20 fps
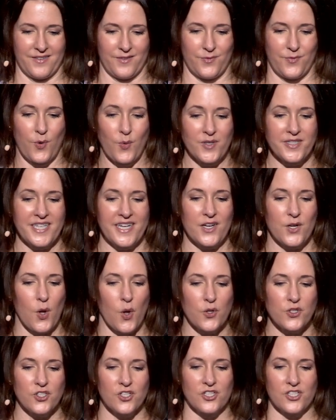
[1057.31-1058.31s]
forcing
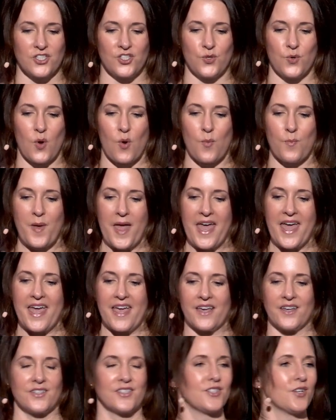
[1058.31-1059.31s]
cultures to
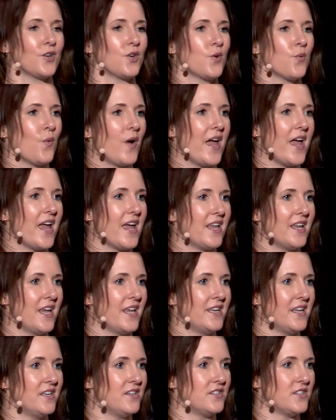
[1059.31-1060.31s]
obey a certain way
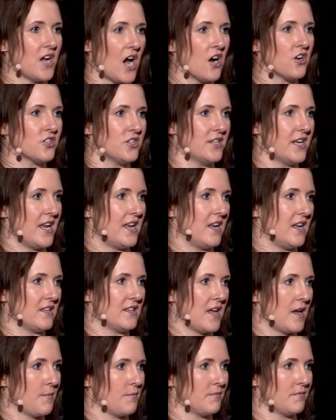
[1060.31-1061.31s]
and indoctrinating
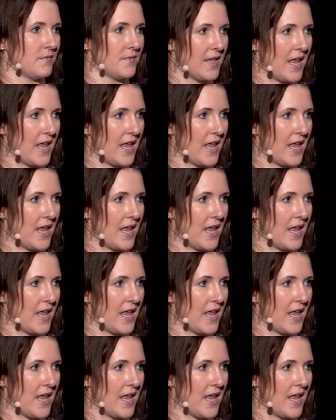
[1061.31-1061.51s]
them